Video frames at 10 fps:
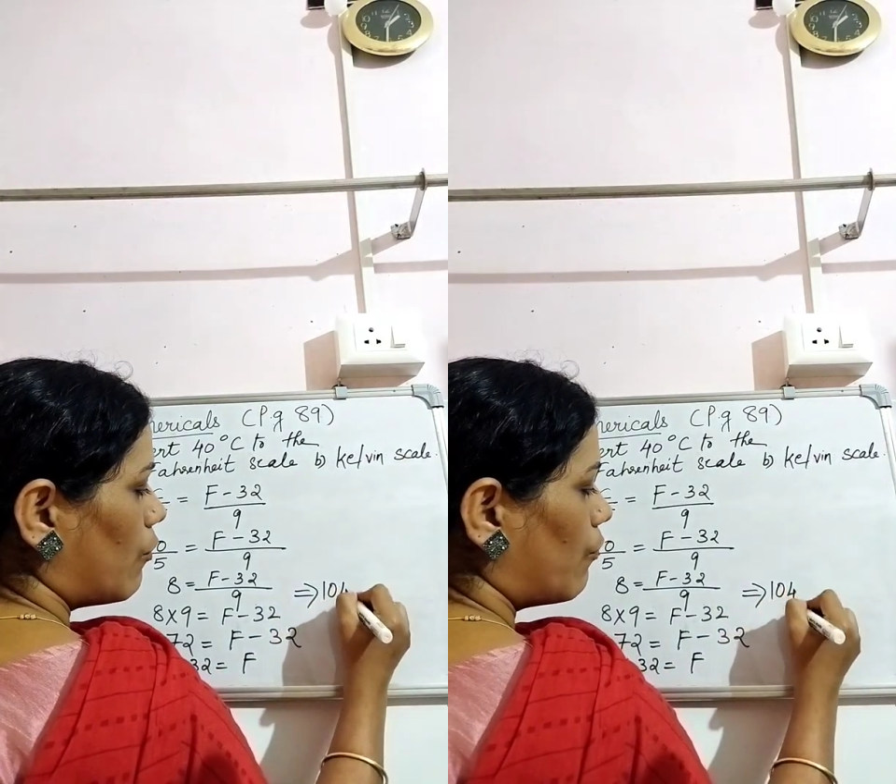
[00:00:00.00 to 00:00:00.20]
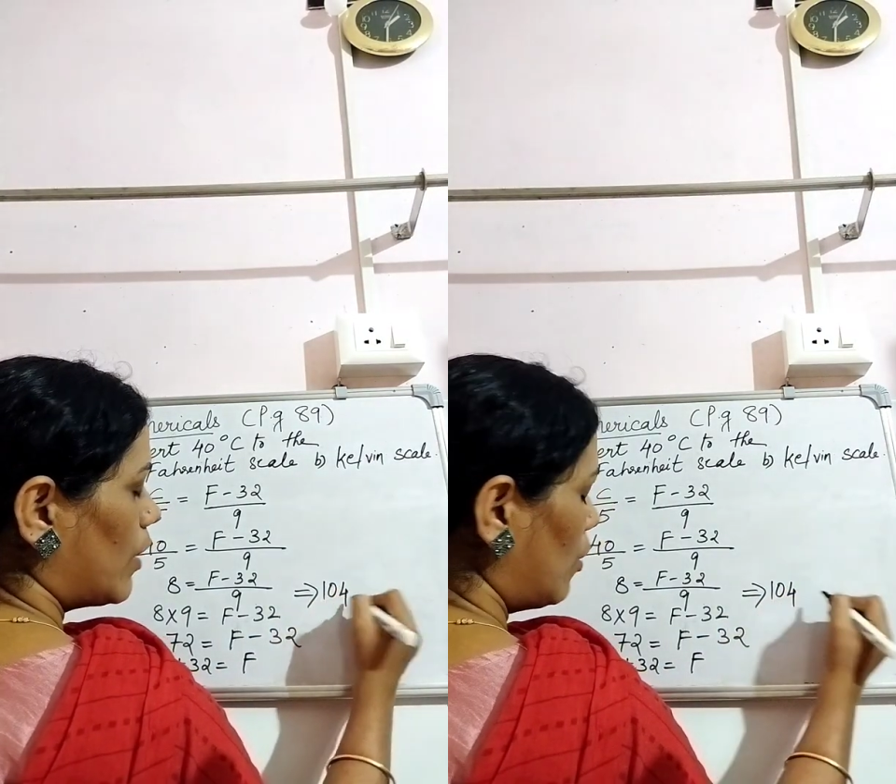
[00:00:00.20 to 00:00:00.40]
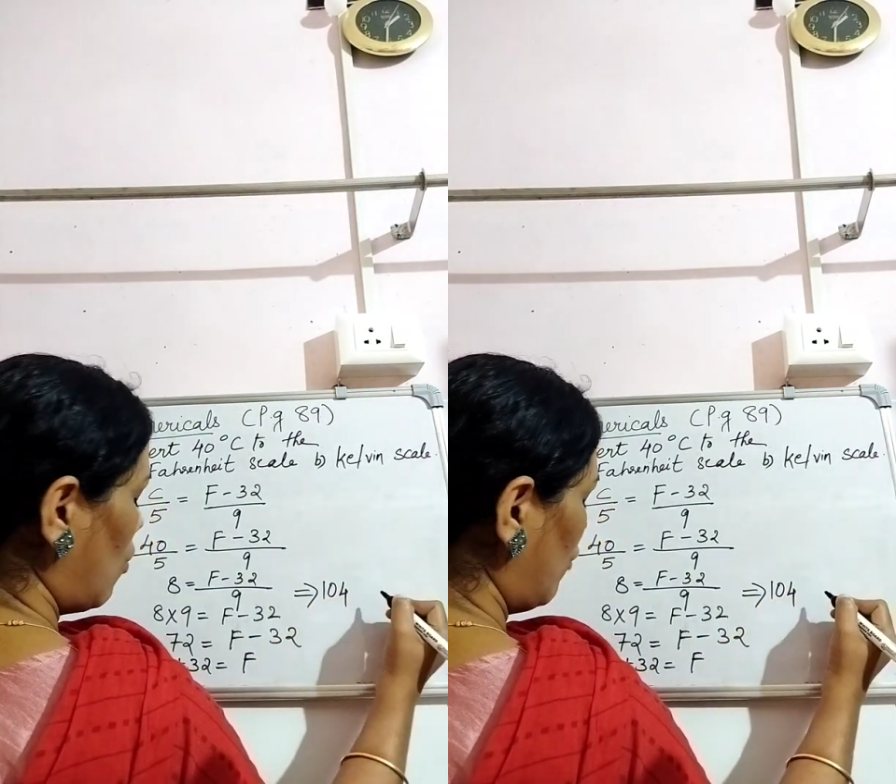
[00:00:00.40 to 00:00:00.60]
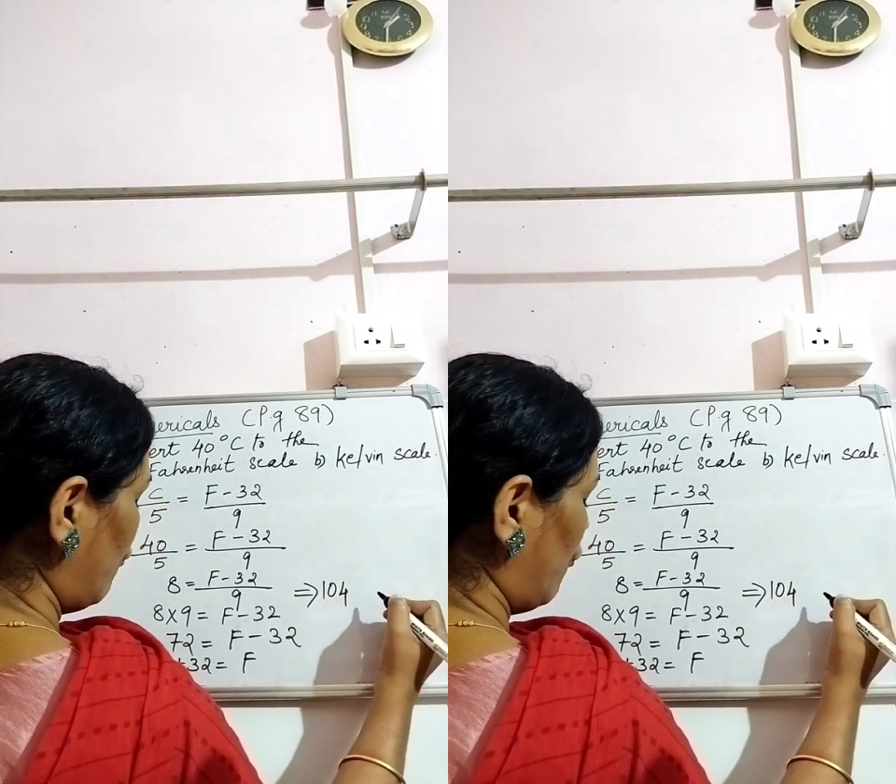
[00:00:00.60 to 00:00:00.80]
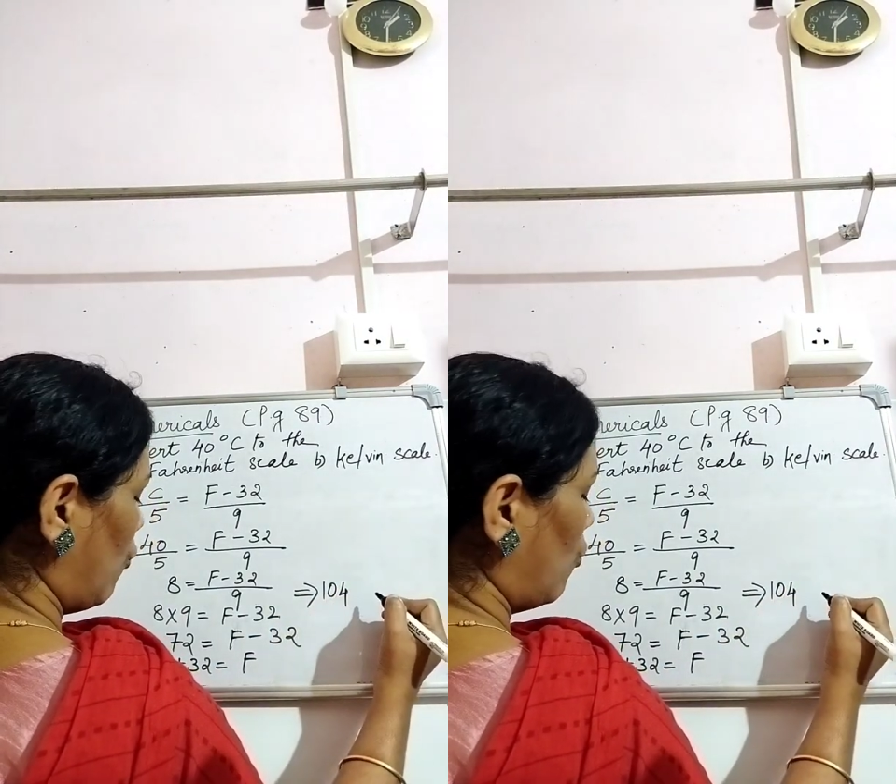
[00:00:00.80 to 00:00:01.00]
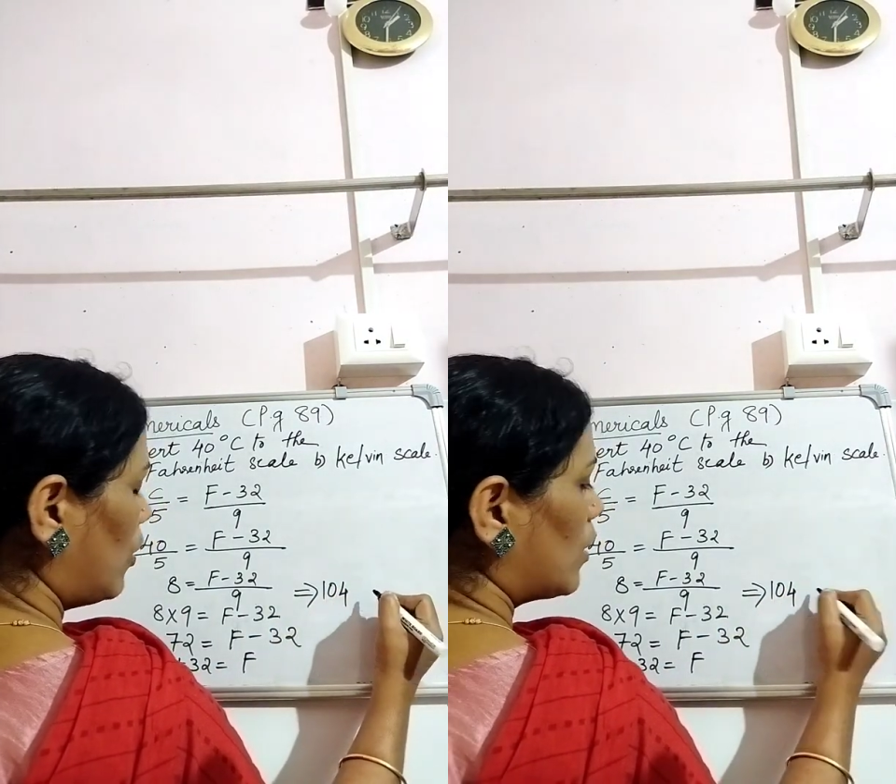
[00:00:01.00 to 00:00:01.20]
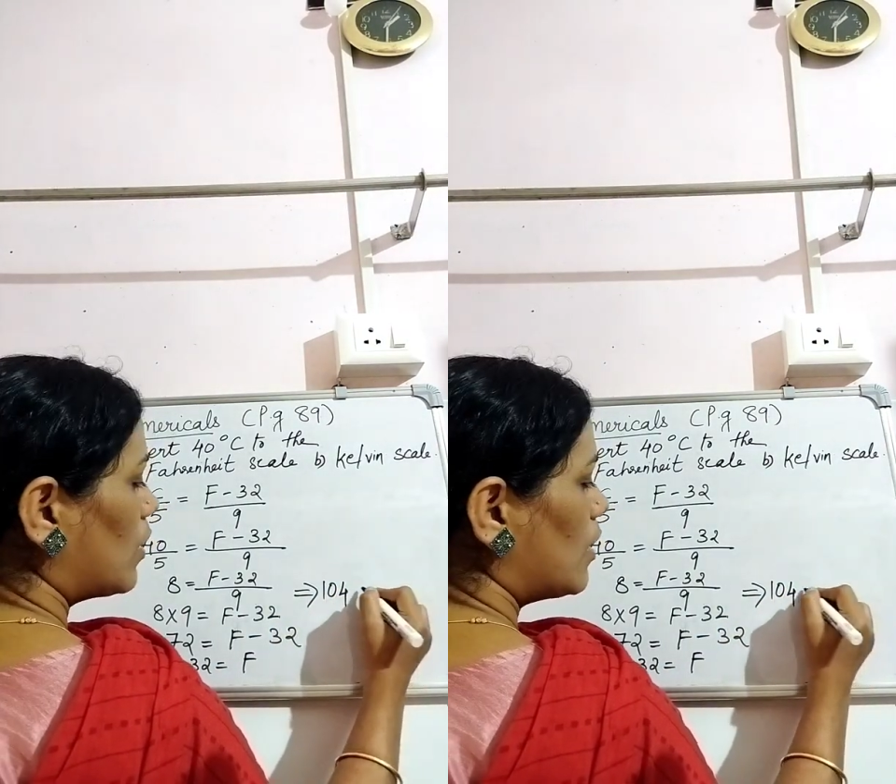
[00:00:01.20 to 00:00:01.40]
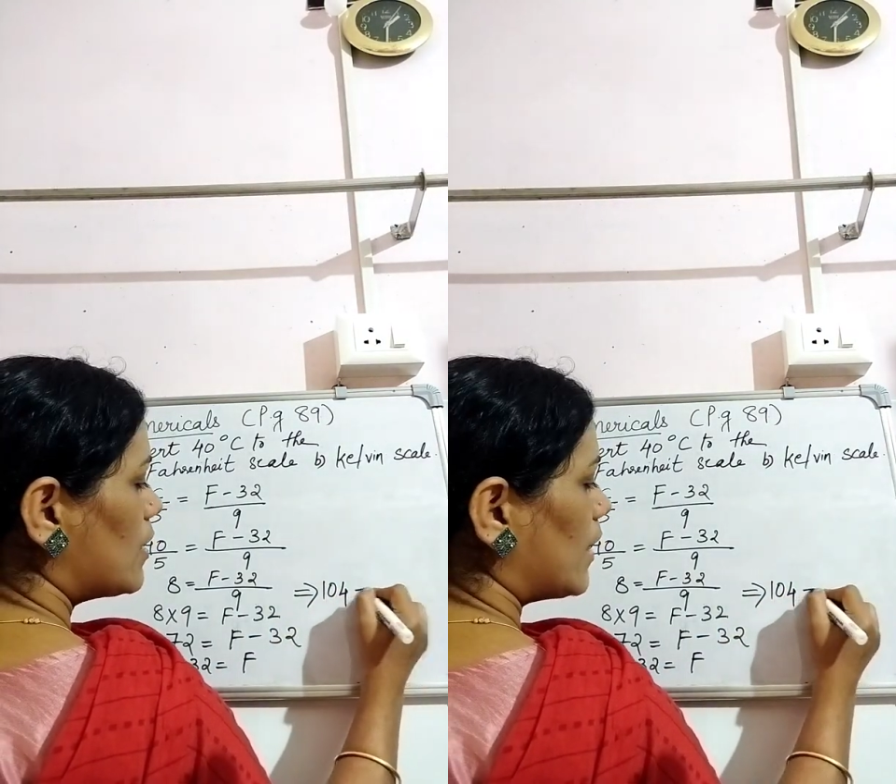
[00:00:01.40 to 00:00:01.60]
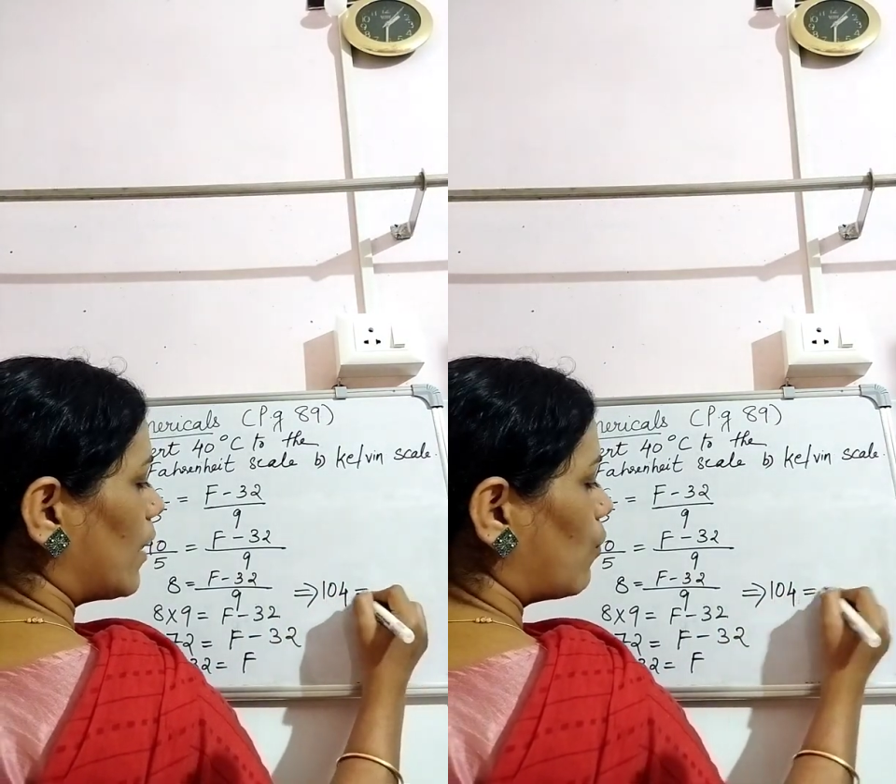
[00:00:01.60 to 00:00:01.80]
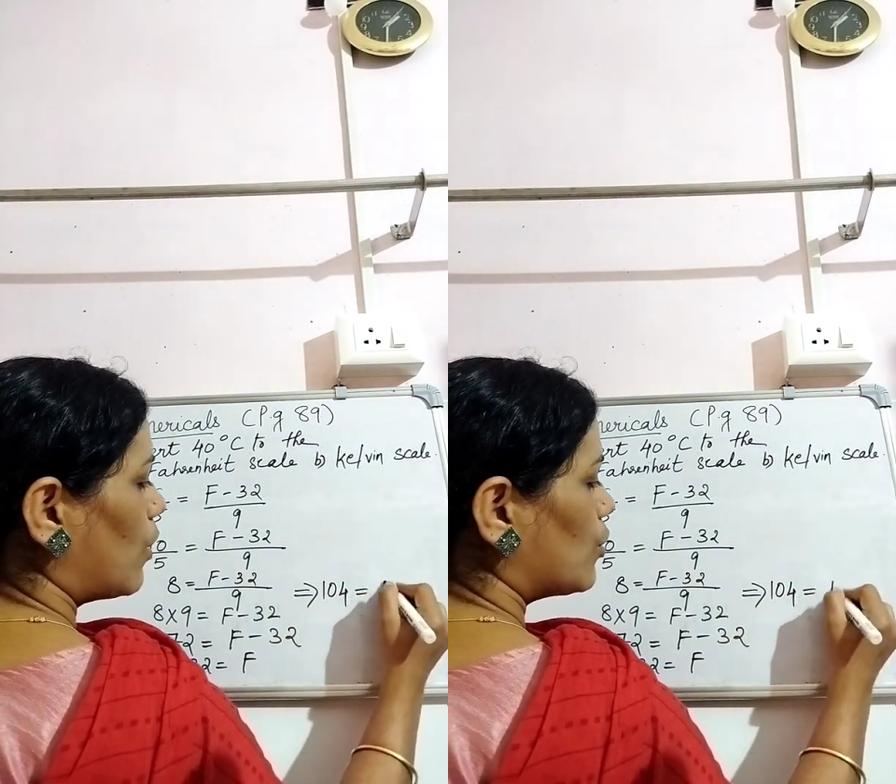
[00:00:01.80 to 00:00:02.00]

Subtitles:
104 is equal